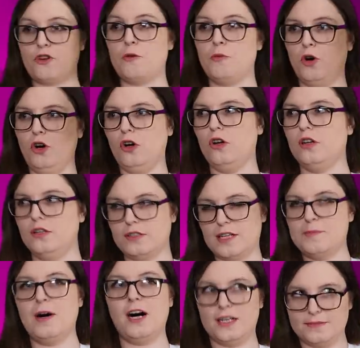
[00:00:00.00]
Drum roll,
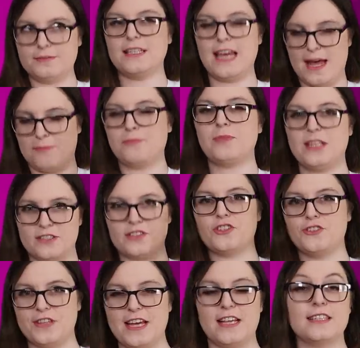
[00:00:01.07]
come on. Yep, let's
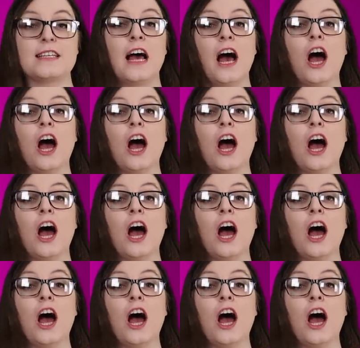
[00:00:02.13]
do this.